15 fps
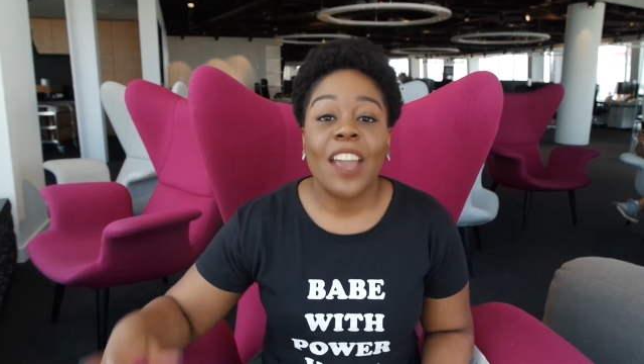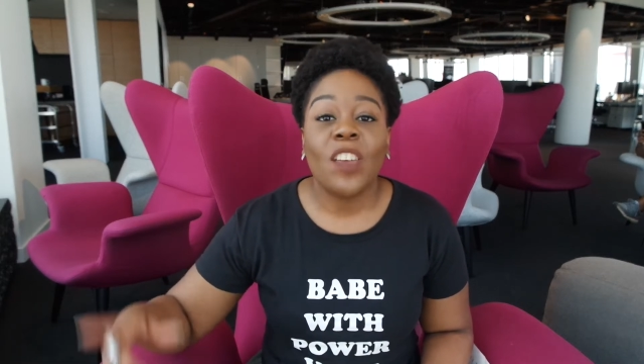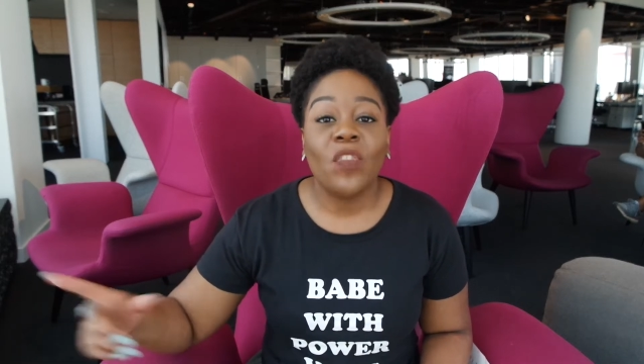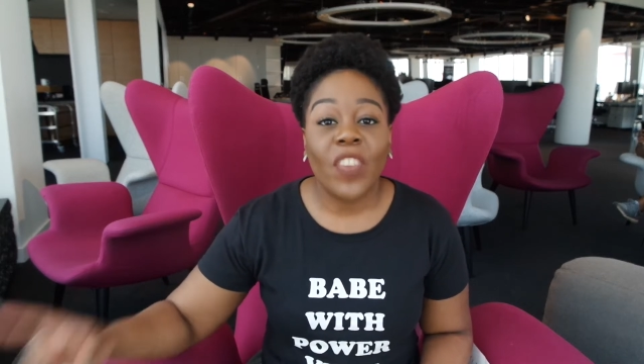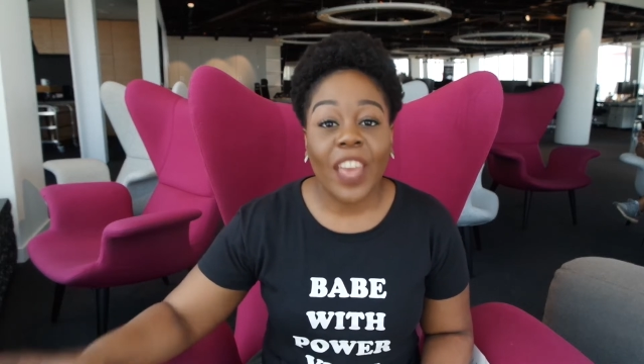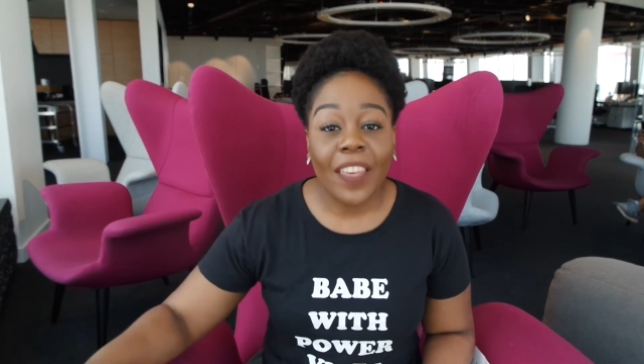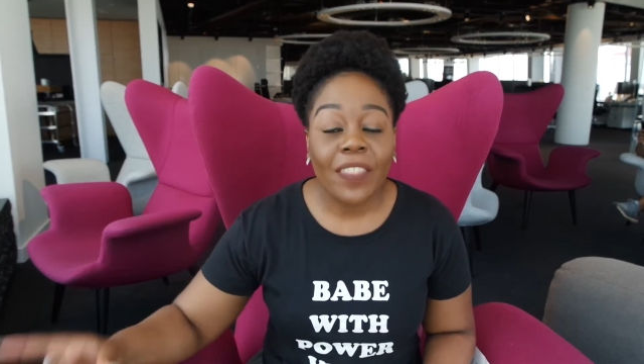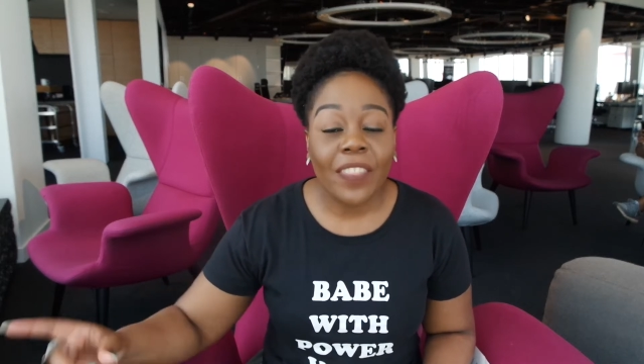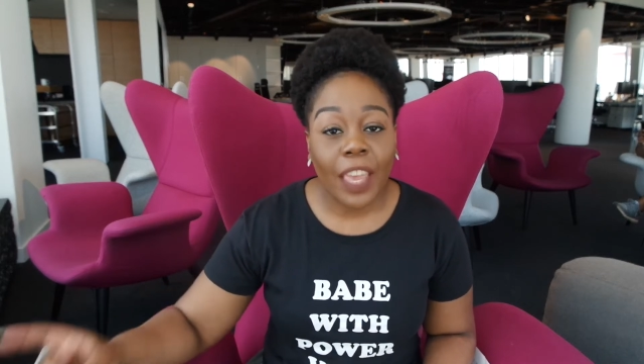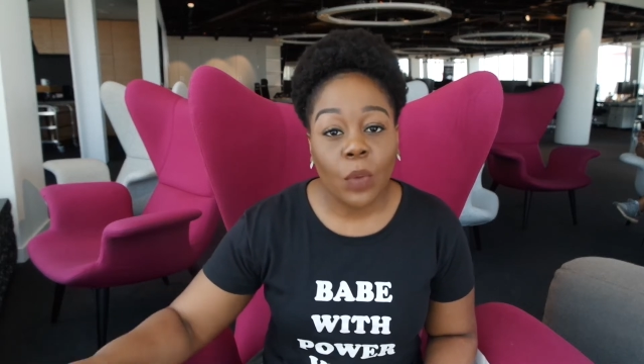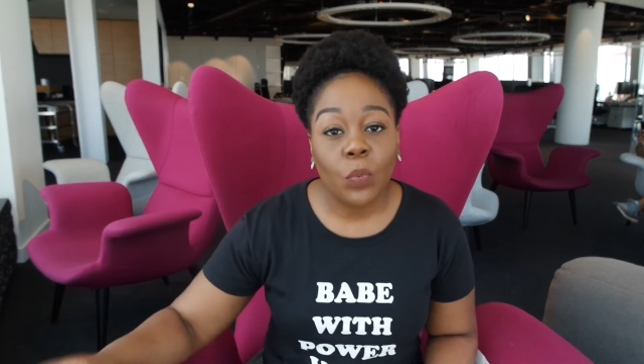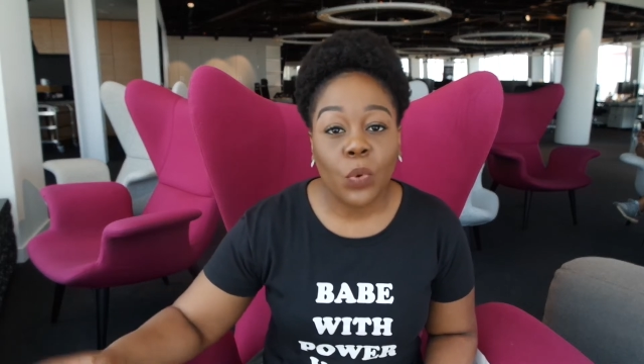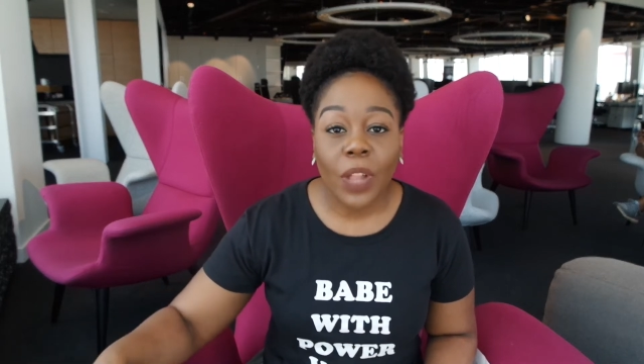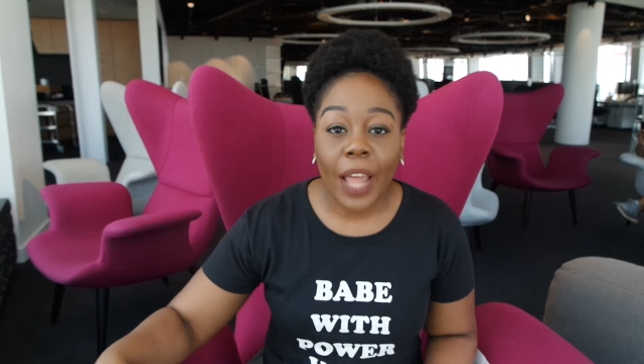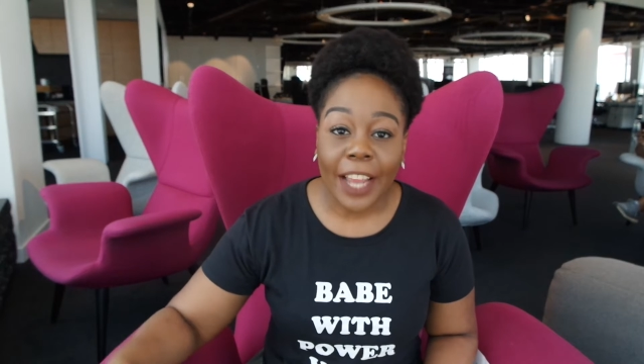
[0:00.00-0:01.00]
and then
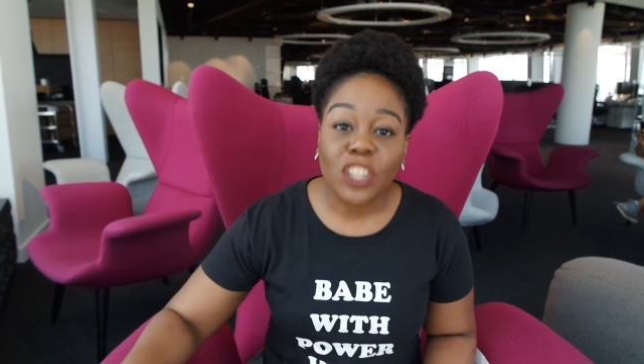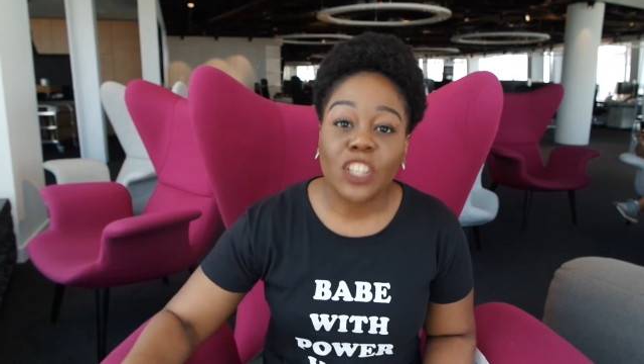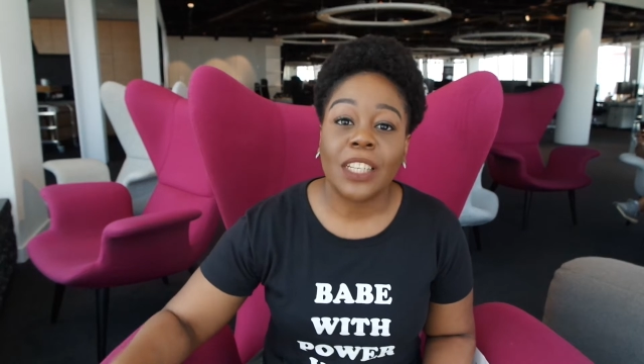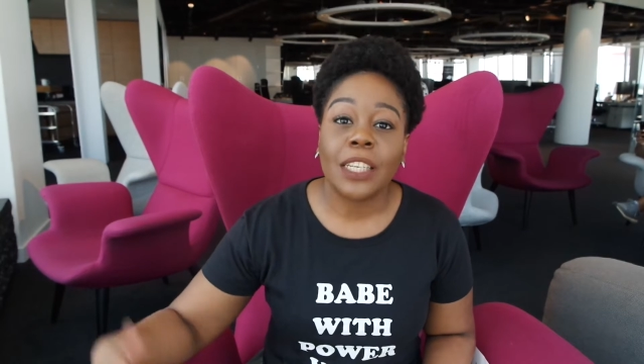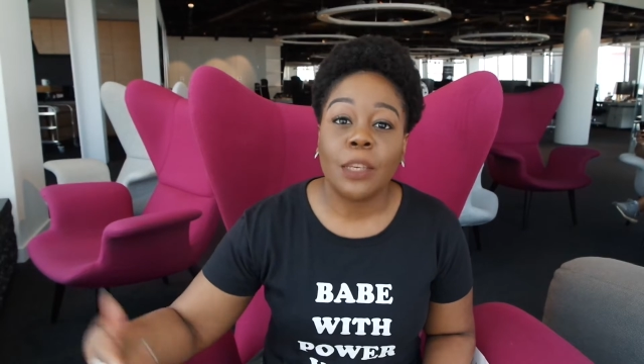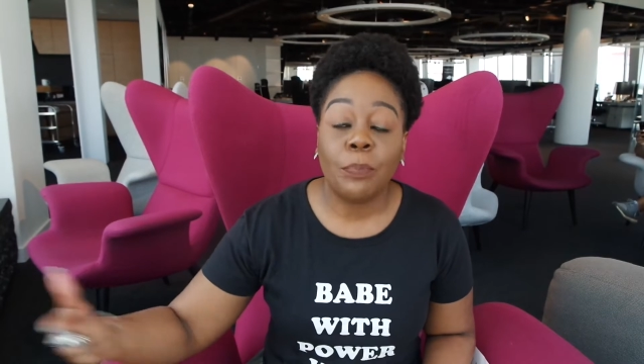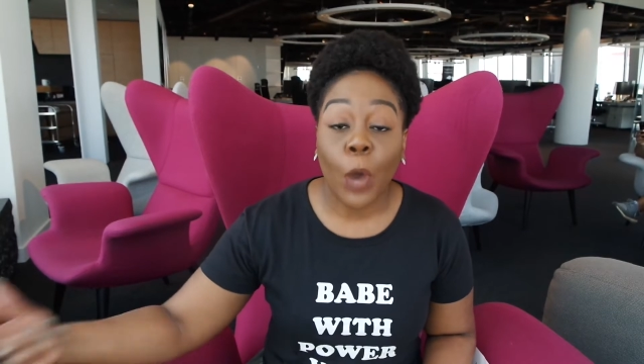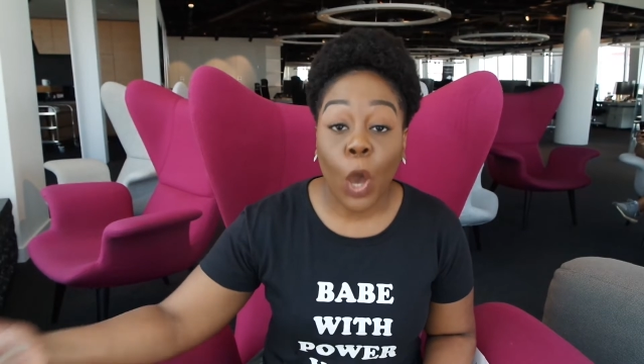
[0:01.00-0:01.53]
they will actually